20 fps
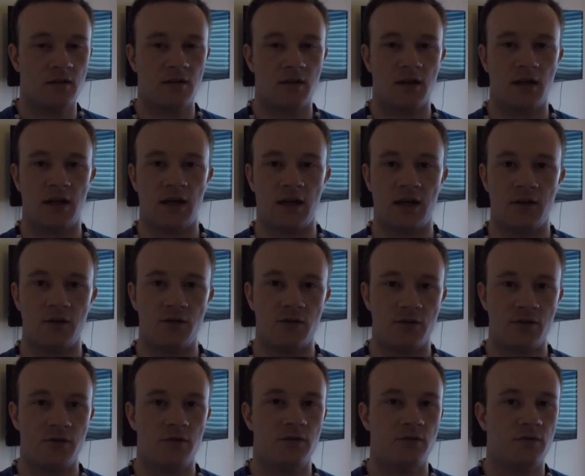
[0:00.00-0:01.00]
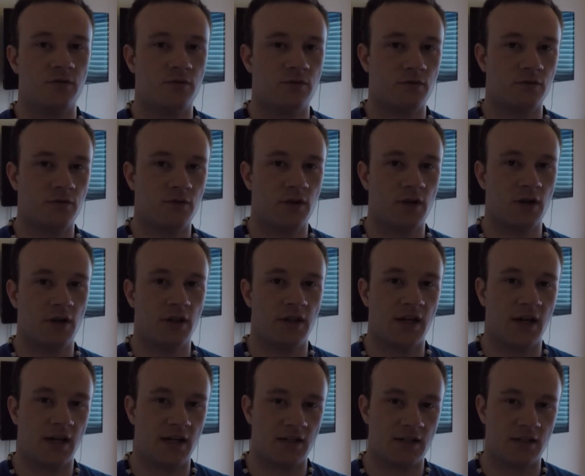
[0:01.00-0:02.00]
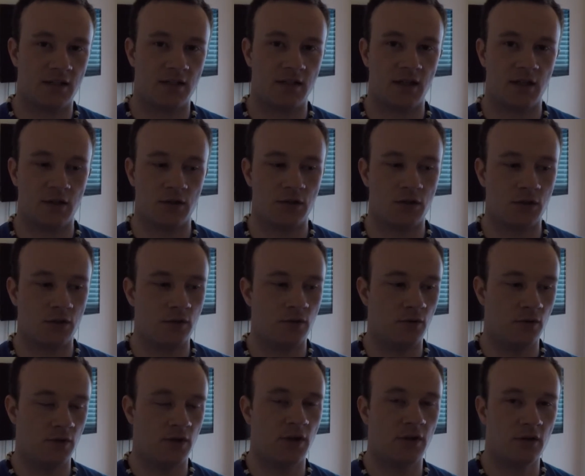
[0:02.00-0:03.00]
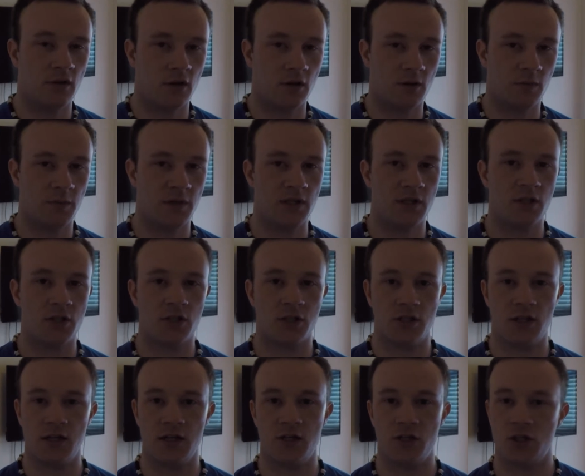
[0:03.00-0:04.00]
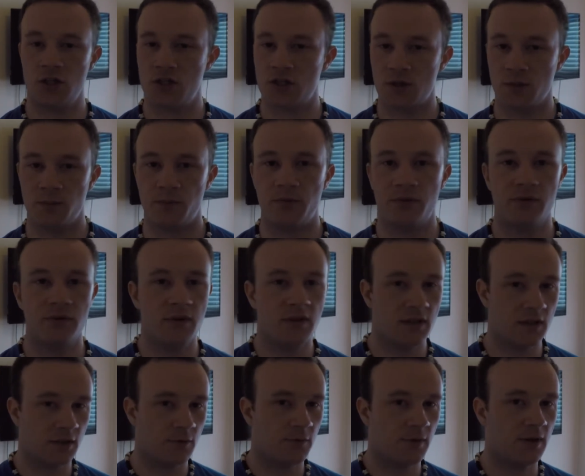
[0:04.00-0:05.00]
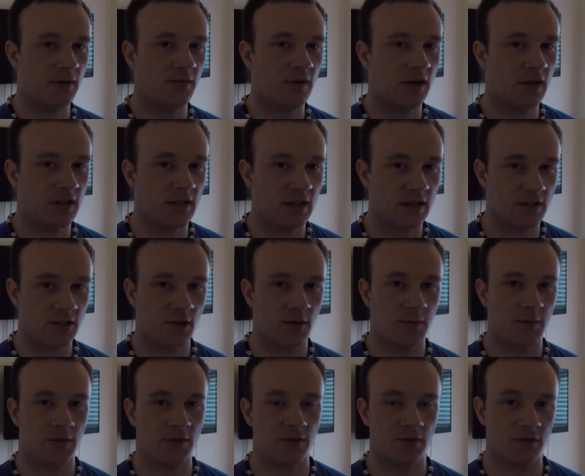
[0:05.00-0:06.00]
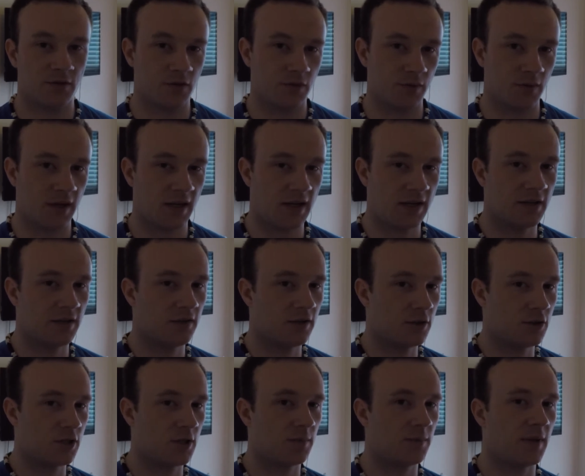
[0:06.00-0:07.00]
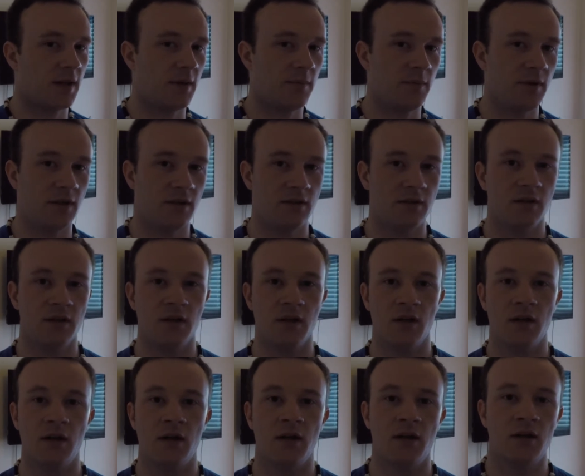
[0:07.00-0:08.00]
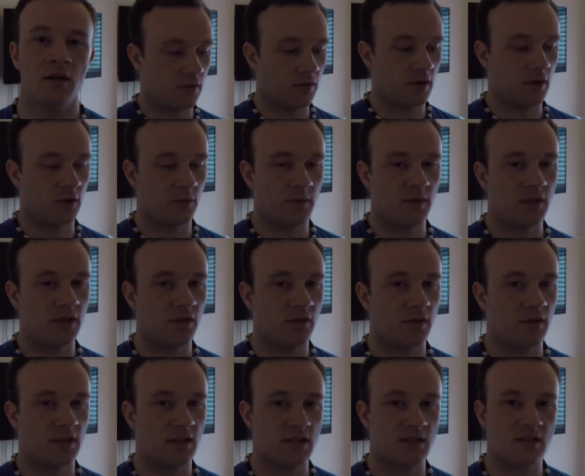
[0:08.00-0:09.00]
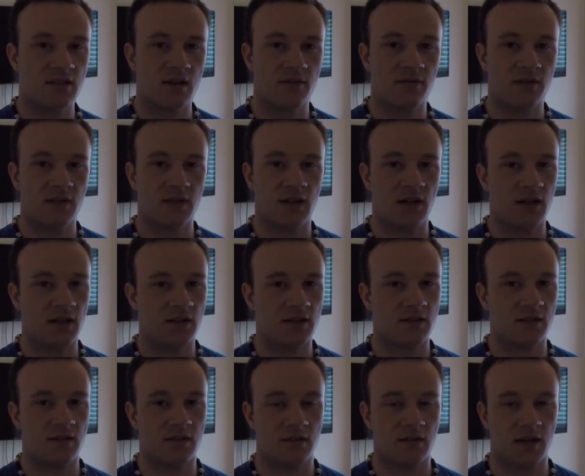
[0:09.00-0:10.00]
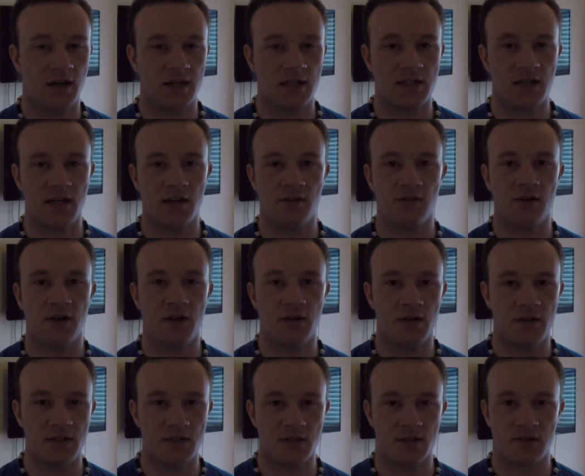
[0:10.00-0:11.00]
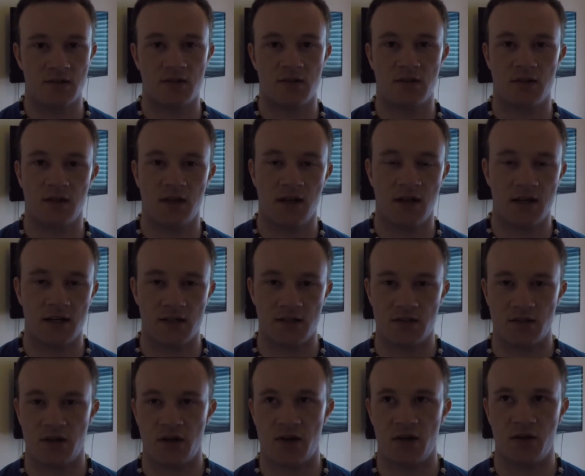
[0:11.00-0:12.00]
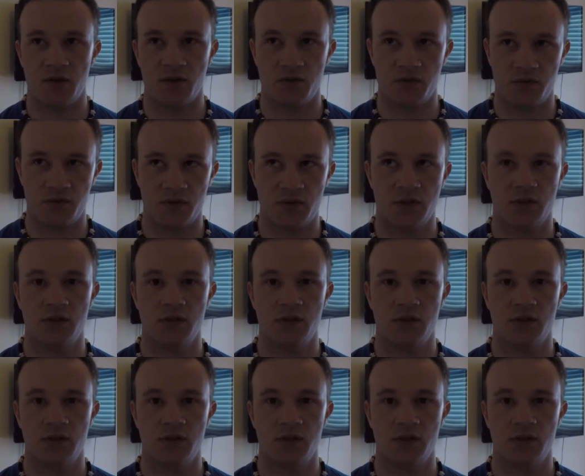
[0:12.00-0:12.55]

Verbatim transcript: and all that into the Long Beach. They just completely renovated that terminal to handle a ship that big. It'll be doing the seven night itineraries as of